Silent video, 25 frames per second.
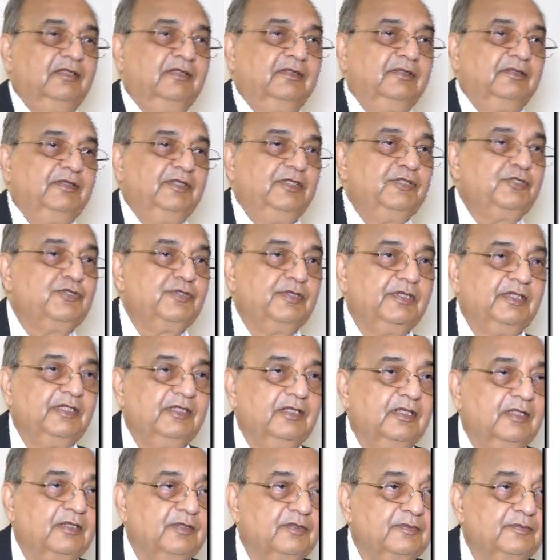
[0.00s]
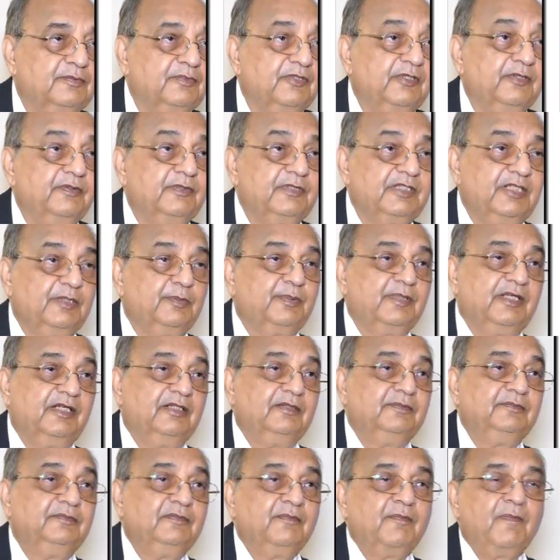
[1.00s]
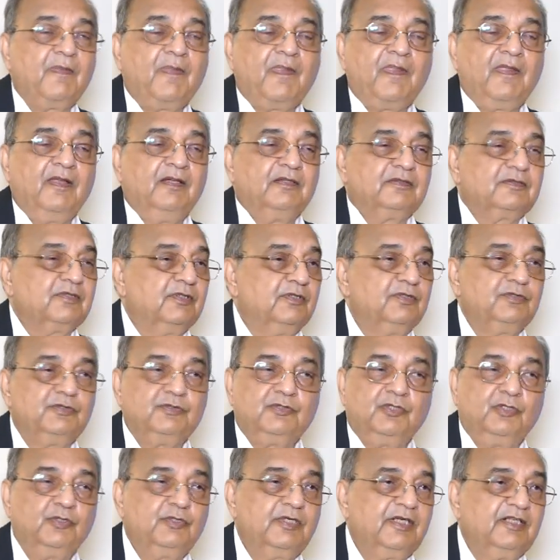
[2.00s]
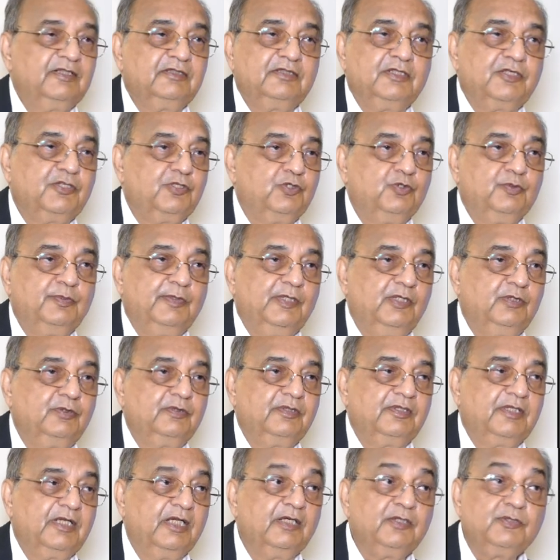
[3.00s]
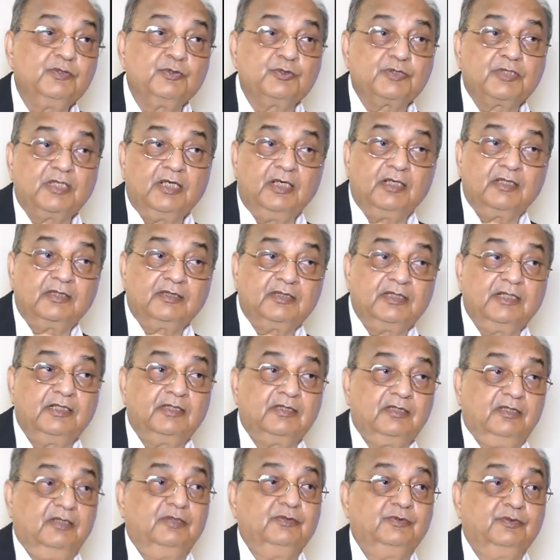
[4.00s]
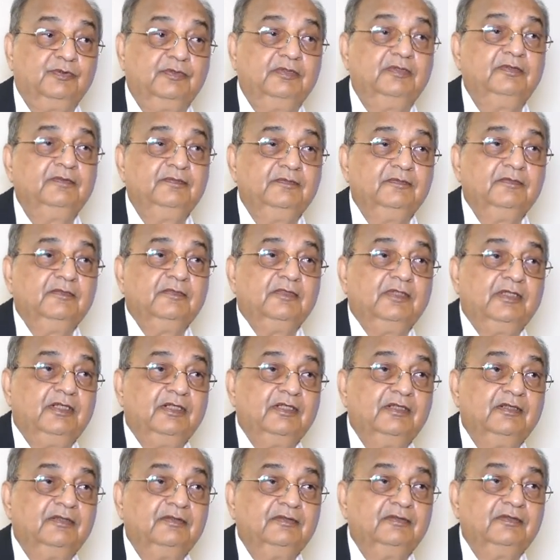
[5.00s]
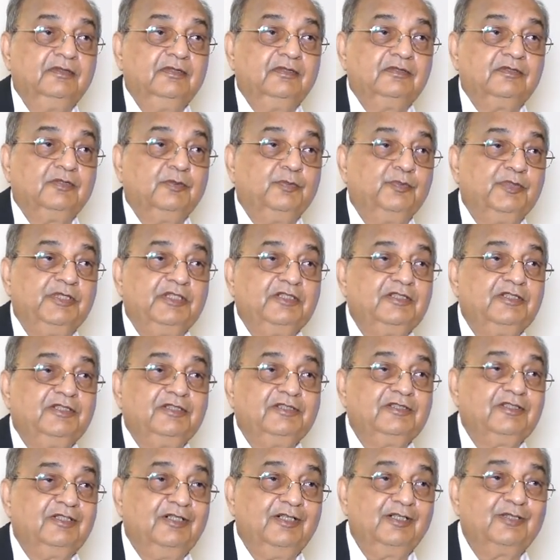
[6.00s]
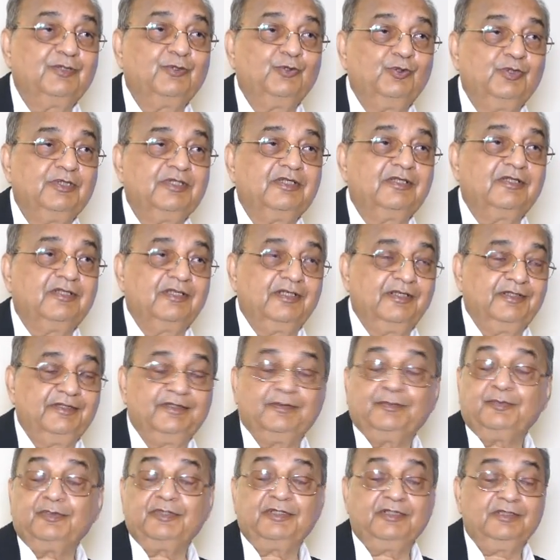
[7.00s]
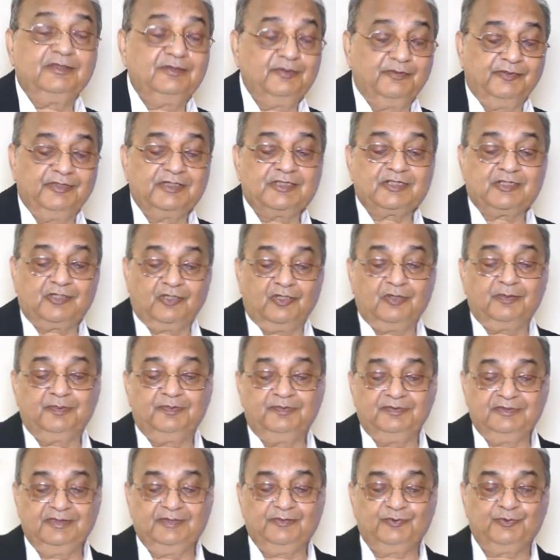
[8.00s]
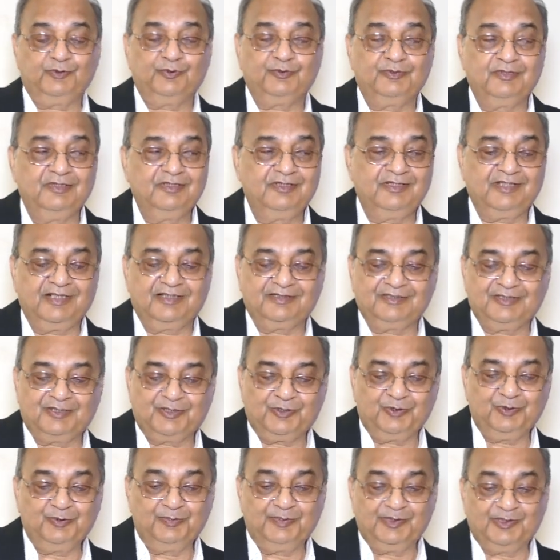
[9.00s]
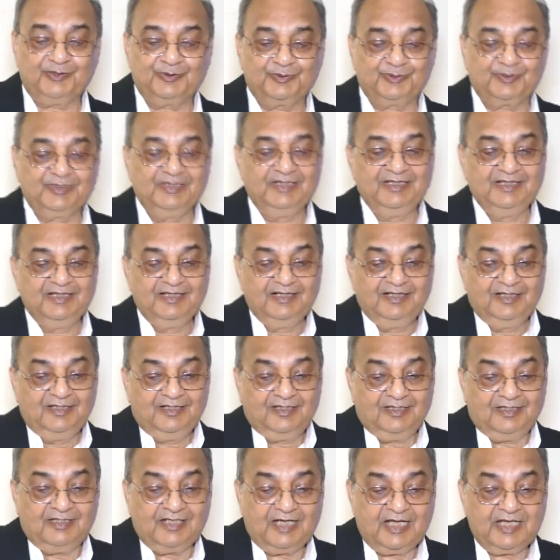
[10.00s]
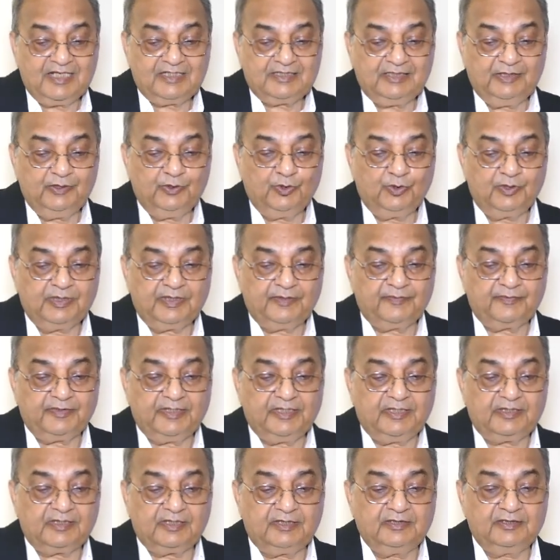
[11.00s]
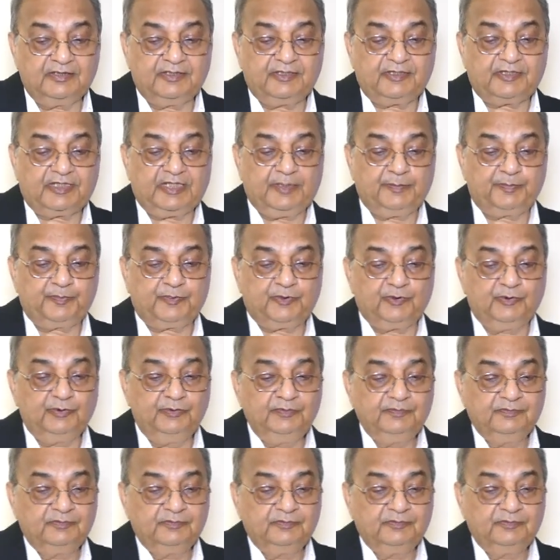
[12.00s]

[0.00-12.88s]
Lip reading: injury or vertebra, so you don't take the tube out till you sort that out. Okay? So breathing is not only criteria, breathing will stop if you take the tube out. Likelihood of return trip to